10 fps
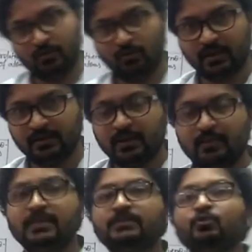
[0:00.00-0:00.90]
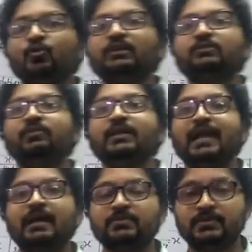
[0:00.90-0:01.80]
Okay, means you are 3
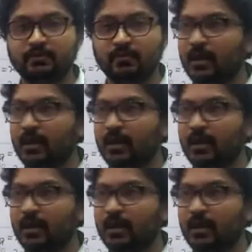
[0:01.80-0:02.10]
times